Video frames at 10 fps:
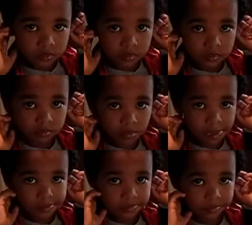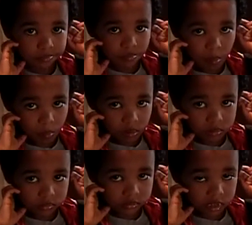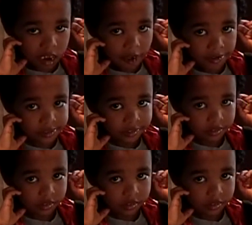Yep. That's his favorite food.